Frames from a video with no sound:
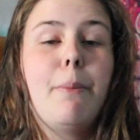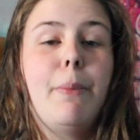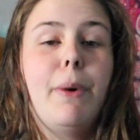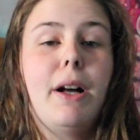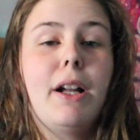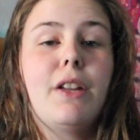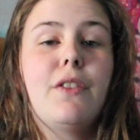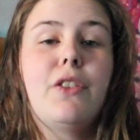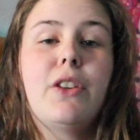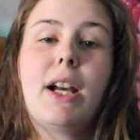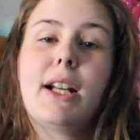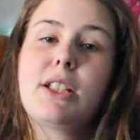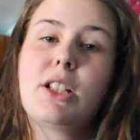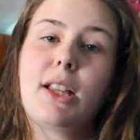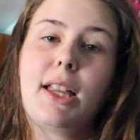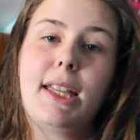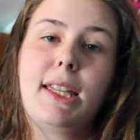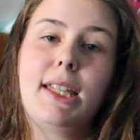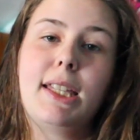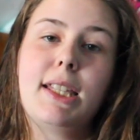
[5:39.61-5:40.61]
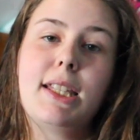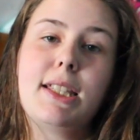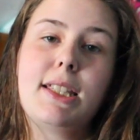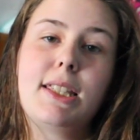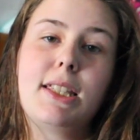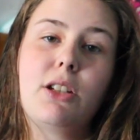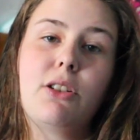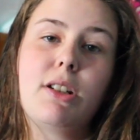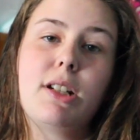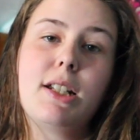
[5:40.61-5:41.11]
But if you guys are liking
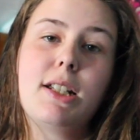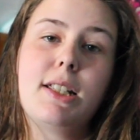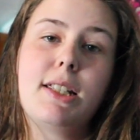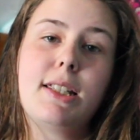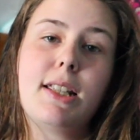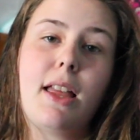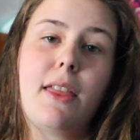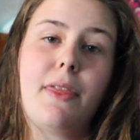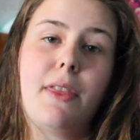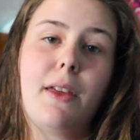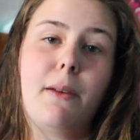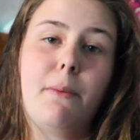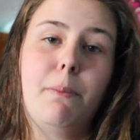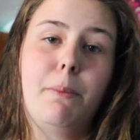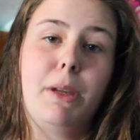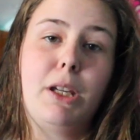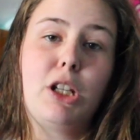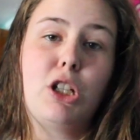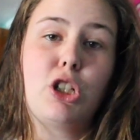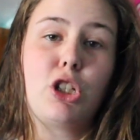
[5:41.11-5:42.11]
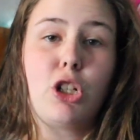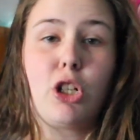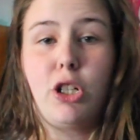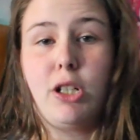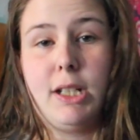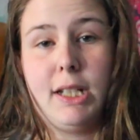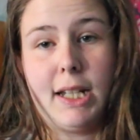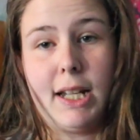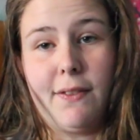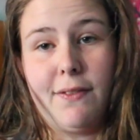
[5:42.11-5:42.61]
this series, then be
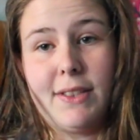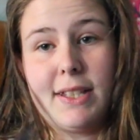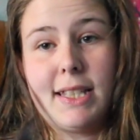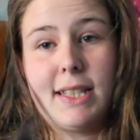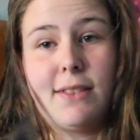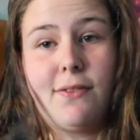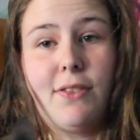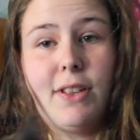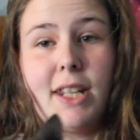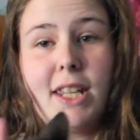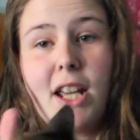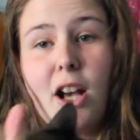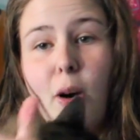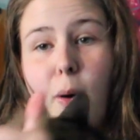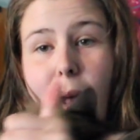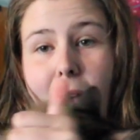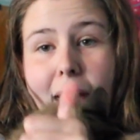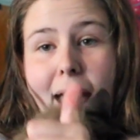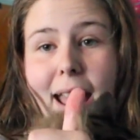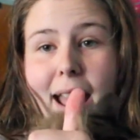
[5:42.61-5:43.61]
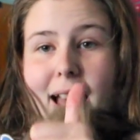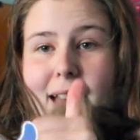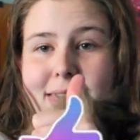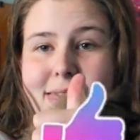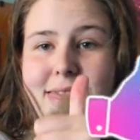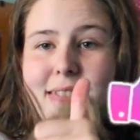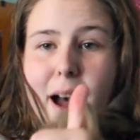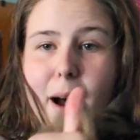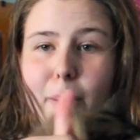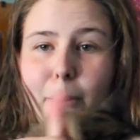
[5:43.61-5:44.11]
sure to give this video a
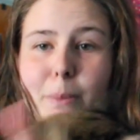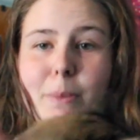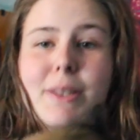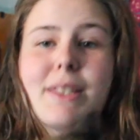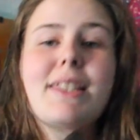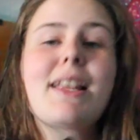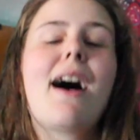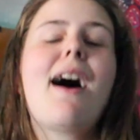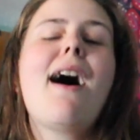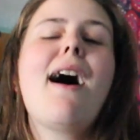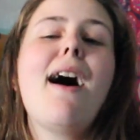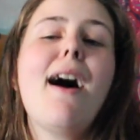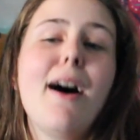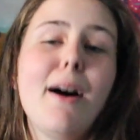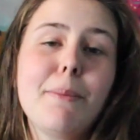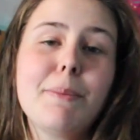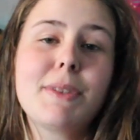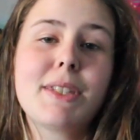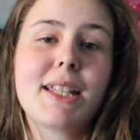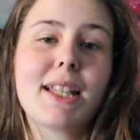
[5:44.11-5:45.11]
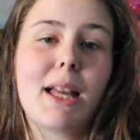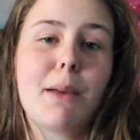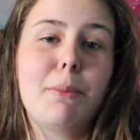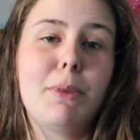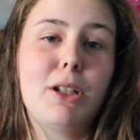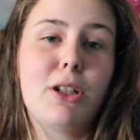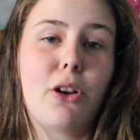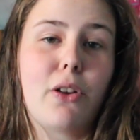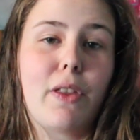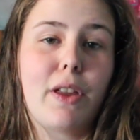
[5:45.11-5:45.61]
thumbs up to let
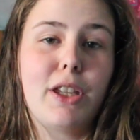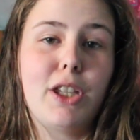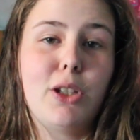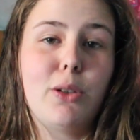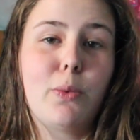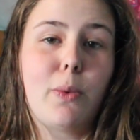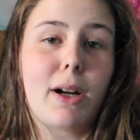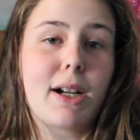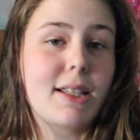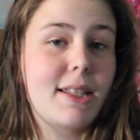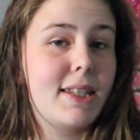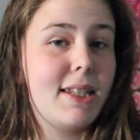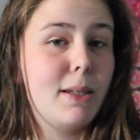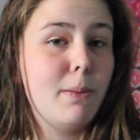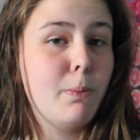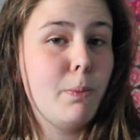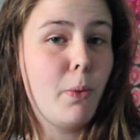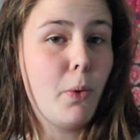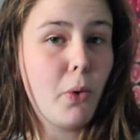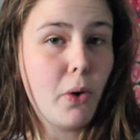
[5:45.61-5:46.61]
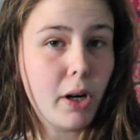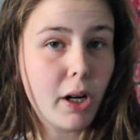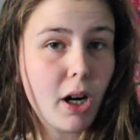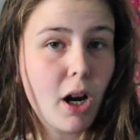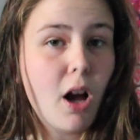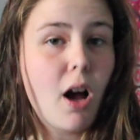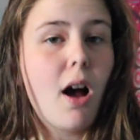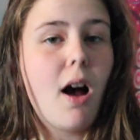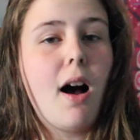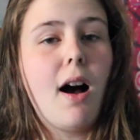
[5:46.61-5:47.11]
me know that you want to see
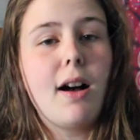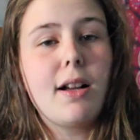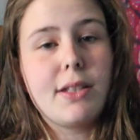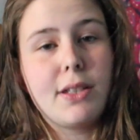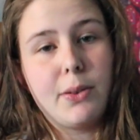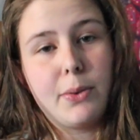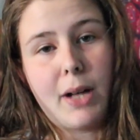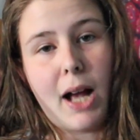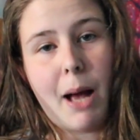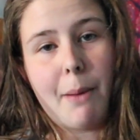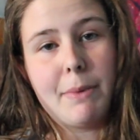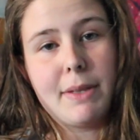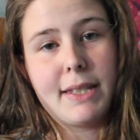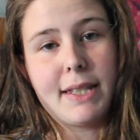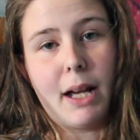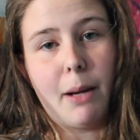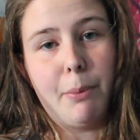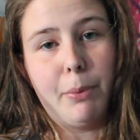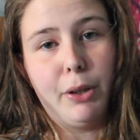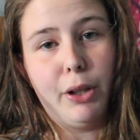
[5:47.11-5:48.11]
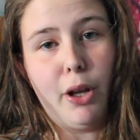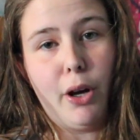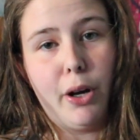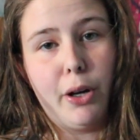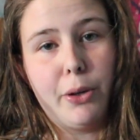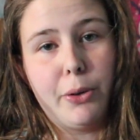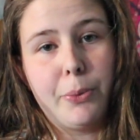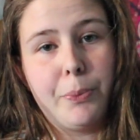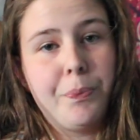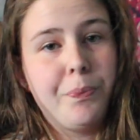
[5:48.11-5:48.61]
more. Also comment down
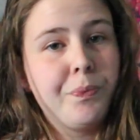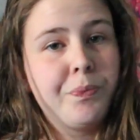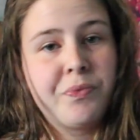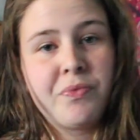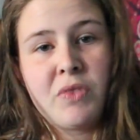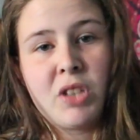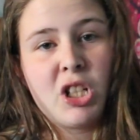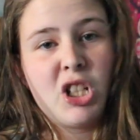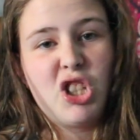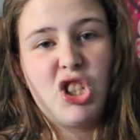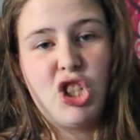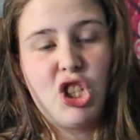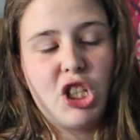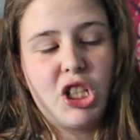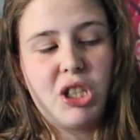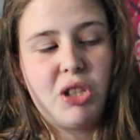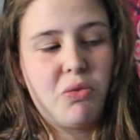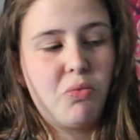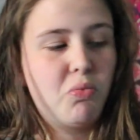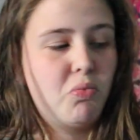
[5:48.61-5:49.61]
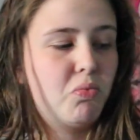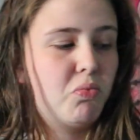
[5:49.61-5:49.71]
below just,